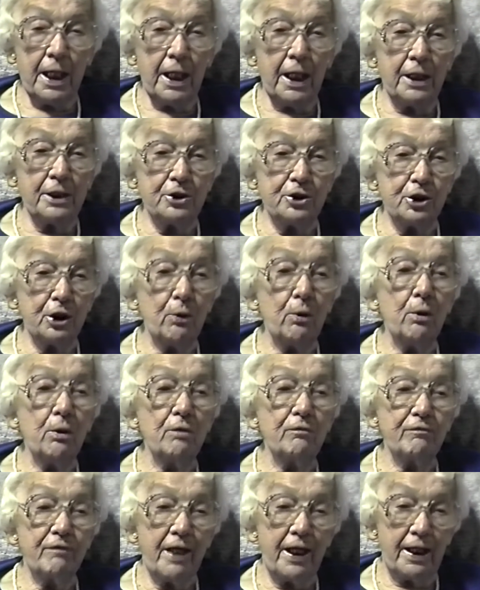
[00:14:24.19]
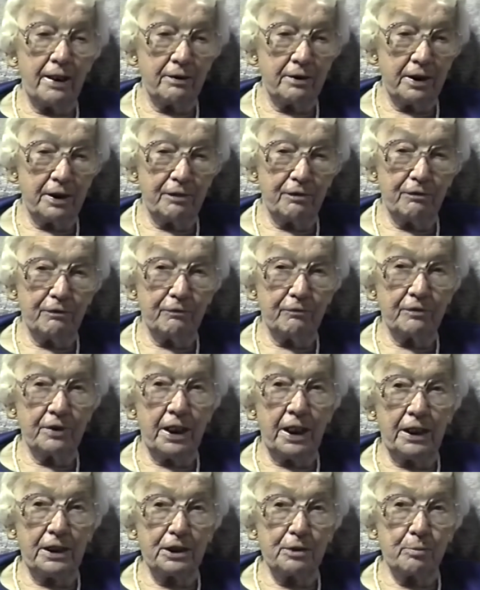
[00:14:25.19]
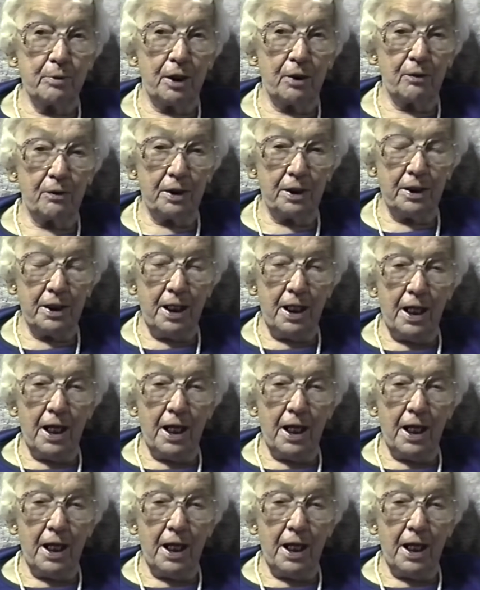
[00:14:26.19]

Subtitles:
and Joel found it the next morning.